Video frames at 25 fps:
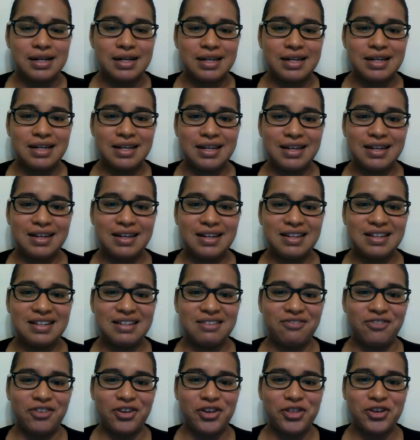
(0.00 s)
He
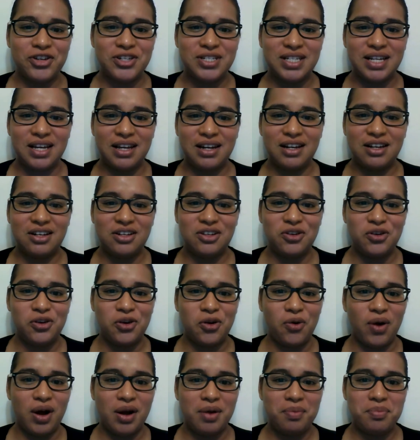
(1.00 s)
further stated,
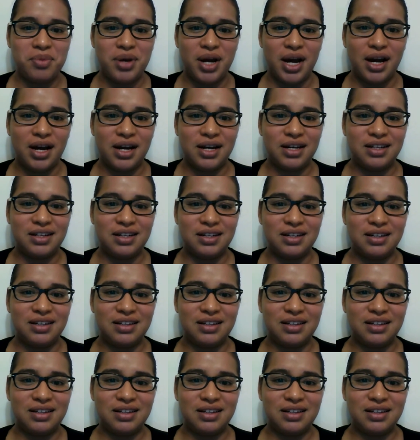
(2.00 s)
I'm not